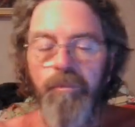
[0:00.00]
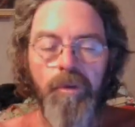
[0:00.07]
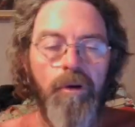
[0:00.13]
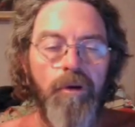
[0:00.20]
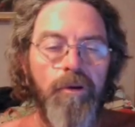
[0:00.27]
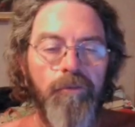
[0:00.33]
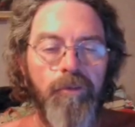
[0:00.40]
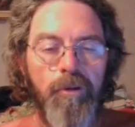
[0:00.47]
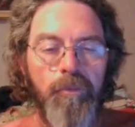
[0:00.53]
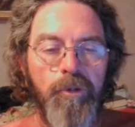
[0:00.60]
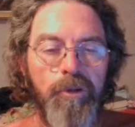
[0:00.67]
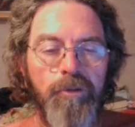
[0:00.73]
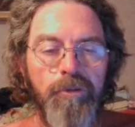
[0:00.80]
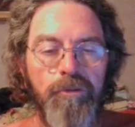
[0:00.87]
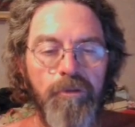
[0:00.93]
be a part of our
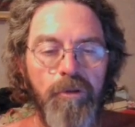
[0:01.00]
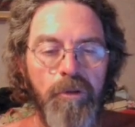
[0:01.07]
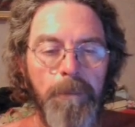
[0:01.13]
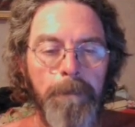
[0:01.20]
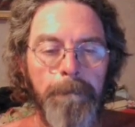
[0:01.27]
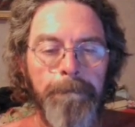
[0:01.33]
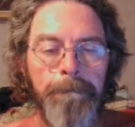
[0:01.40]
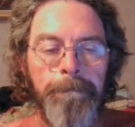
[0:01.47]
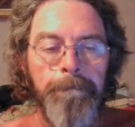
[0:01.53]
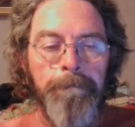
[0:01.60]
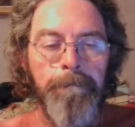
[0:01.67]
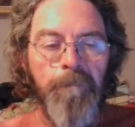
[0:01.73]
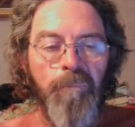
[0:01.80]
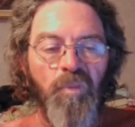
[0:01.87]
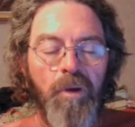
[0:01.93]
ministry.
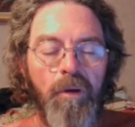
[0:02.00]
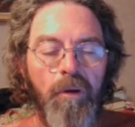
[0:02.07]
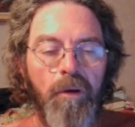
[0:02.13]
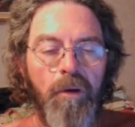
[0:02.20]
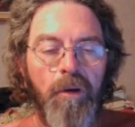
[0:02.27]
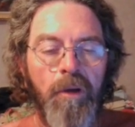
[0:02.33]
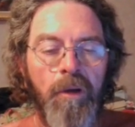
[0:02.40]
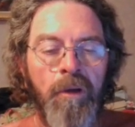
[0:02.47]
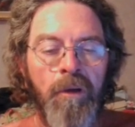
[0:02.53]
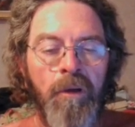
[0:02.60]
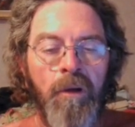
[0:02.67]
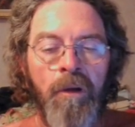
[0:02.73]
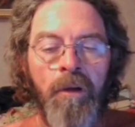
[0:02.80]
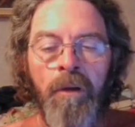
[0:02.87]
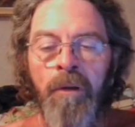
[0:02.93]
All
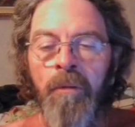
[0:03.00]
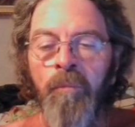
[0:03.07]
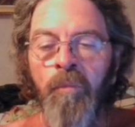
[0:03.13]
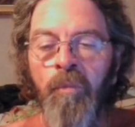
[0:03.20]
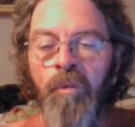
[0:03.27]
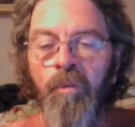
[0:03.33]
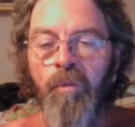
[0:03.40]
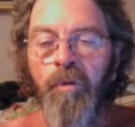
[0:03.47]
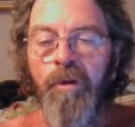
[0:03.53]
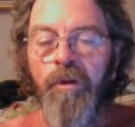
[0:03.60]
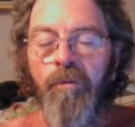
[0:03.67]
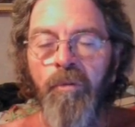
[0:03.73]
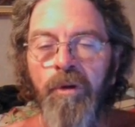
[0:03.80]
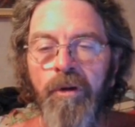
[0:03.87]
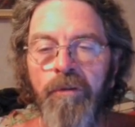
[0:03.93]
right.
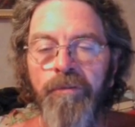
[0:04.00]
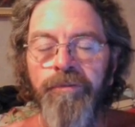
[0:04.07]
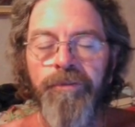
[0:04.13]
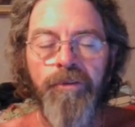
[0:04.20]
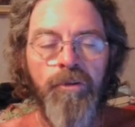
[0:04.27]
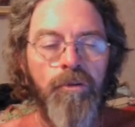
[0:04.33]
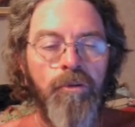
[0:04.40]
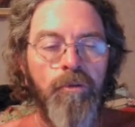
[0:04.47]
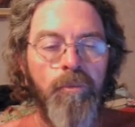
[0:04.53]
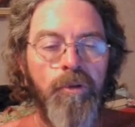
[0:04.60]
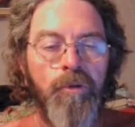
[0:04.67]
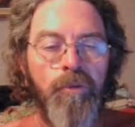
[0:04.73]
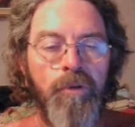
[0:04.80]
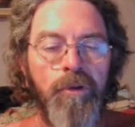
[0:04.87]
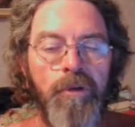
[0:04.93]
We are few,
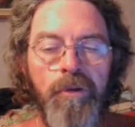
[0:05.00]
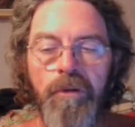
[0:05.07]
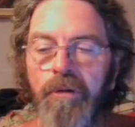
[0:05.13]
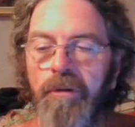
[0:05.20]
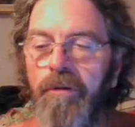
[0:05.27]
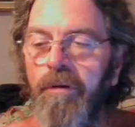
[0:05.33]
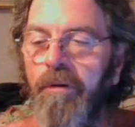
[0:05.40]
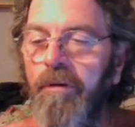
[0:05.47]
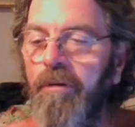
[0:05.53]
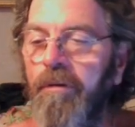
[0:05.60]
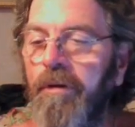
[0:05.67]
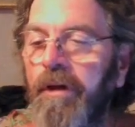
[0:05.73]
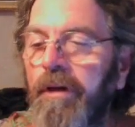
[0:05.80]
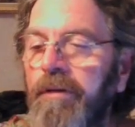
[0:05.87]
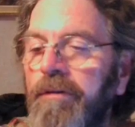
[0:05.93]
but we are
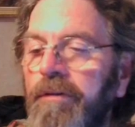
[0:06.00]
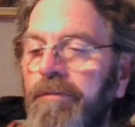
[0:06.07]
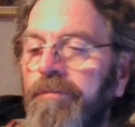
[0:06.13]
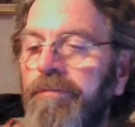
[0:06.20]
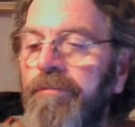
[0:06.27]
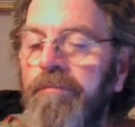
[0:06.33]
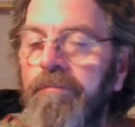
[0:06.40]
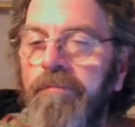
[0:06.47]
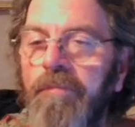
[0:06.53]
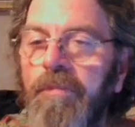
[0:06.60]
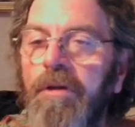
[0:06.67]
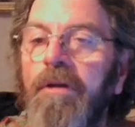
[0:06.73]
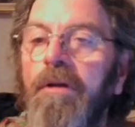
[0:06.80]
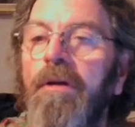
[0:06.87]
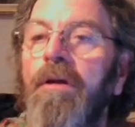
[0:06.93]
all active.
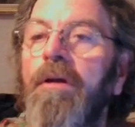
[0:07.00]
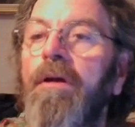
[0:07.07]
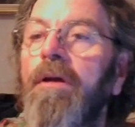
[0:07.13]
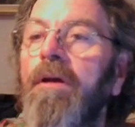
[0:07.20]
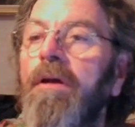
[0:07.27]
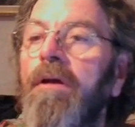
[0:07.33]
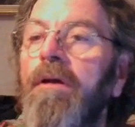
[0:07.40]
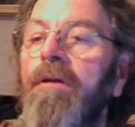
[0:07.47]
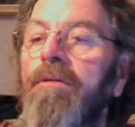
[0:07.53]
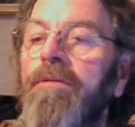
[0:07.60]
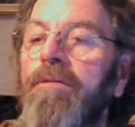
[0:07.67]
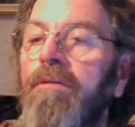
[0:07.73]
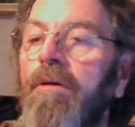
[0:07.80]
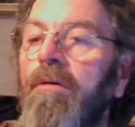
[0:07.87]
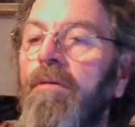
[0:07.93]
And
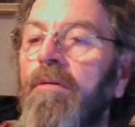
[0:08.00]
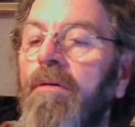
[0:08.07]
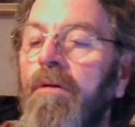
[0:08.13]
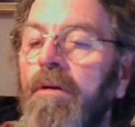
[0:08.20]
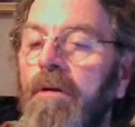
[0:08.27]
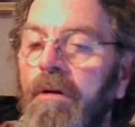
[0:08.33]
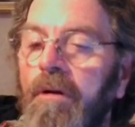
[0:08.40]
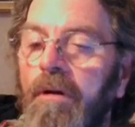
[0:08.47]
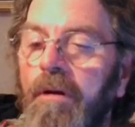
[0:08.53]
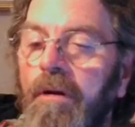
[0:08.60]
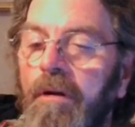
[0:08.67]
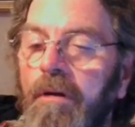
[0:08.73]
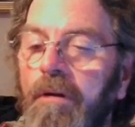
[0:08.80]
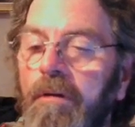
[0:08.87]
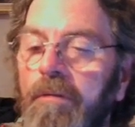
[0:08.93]
so
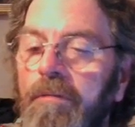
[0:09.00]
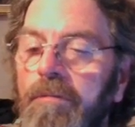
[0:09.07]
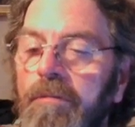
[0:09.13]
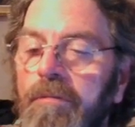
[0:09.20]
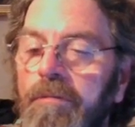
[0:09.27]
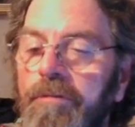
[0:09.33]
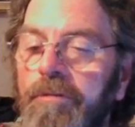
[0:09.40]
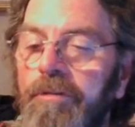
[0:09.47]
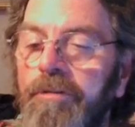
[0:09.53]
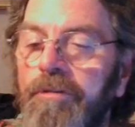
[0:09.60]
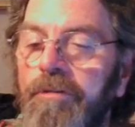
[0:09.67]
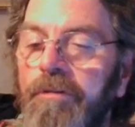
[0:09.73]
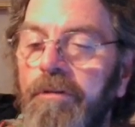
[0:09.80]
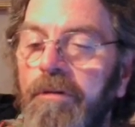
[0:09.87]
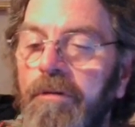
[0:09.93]

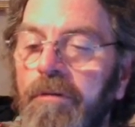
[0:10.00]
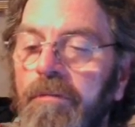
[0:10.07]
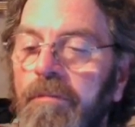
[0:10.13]
just